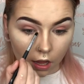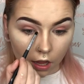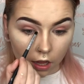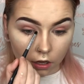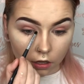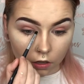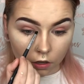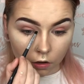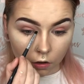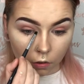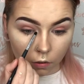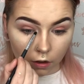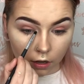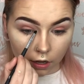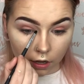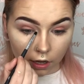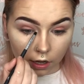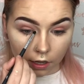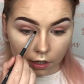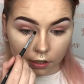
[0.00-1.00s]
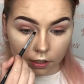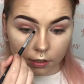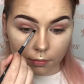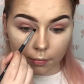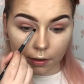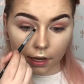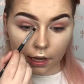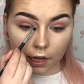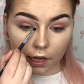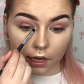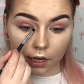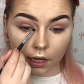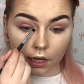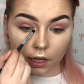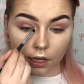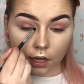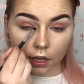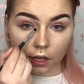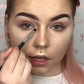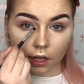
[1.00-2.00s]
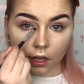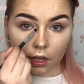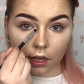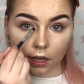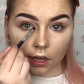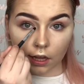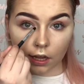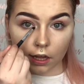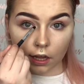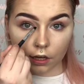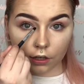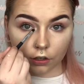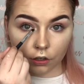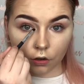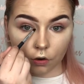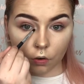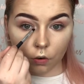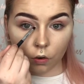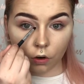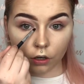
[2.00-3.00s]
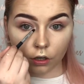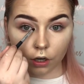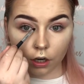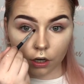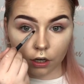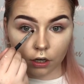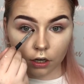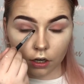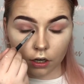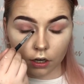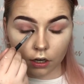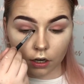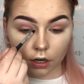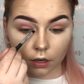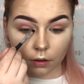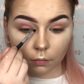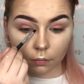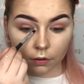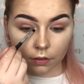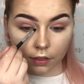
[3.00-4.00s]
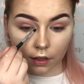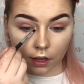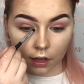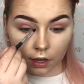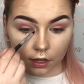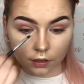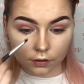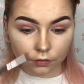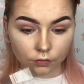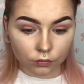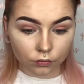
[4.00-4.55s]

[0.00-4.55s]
and go into my inner corner with that.